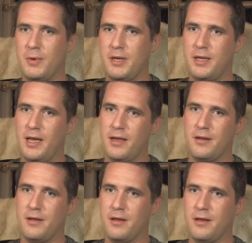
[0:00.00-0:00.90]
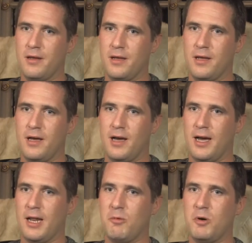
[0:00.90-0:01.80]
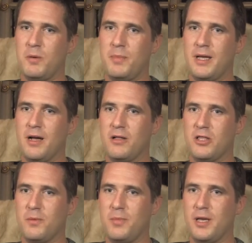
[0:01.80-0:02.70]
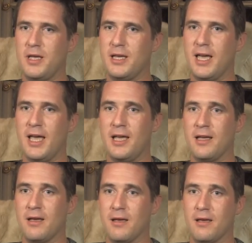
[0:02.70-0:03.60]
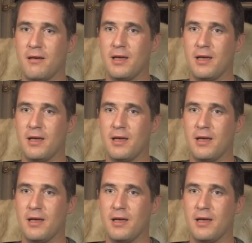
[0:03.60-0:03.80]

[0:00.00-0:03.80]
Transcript: would be dead, and I wouldn't be able to be king